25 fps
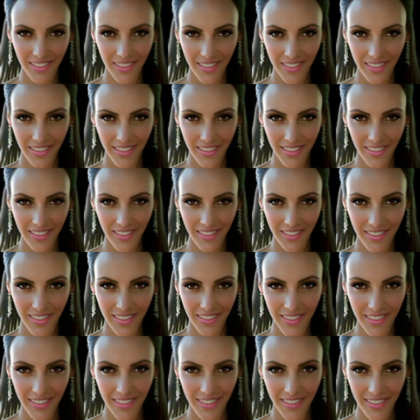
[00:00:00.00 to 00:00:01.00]

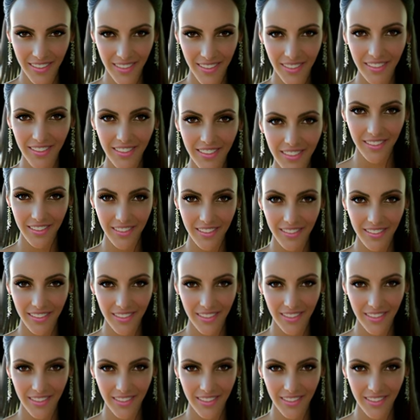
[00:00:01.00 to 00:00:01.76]
Nobody speaks.